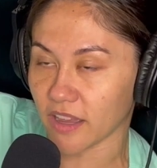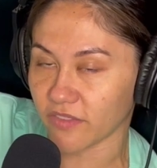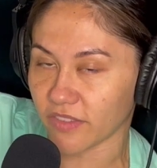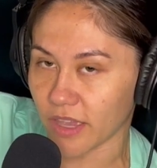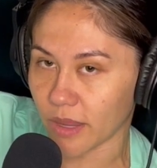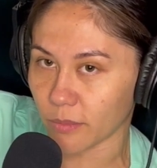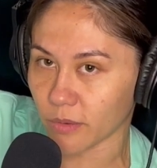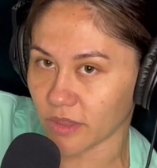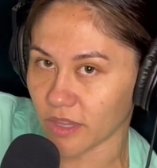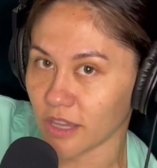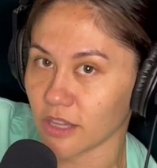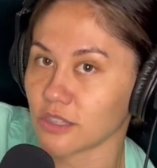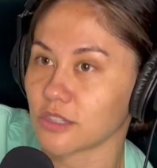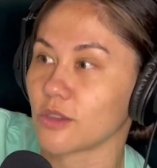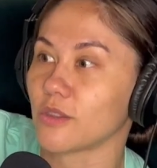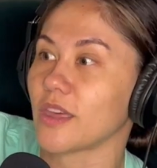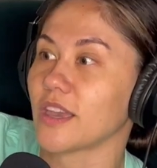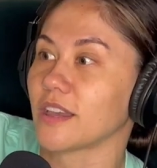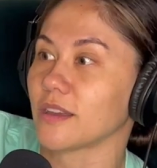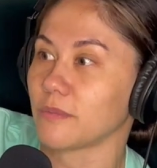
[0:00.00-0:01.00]
of camera things so
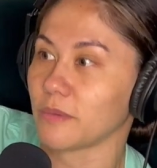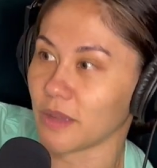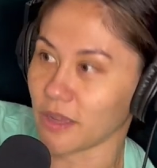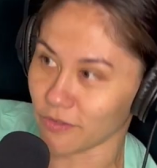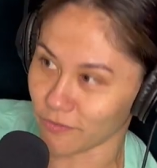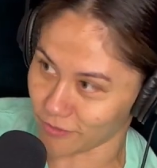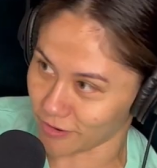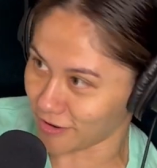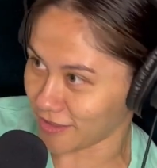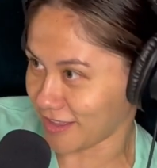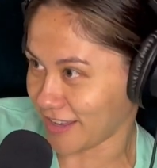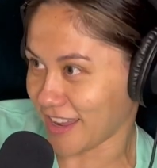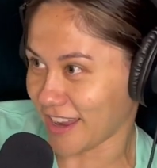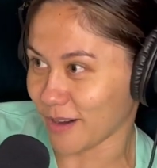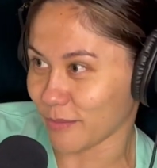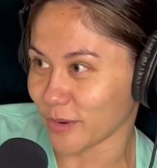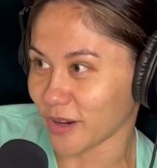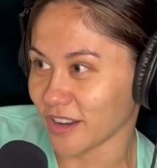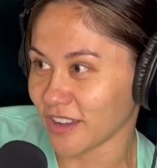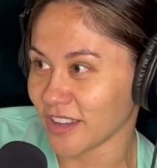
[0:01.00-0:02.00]
they could be in front of the
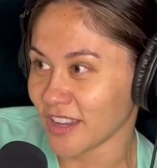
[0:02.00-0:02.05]
camera.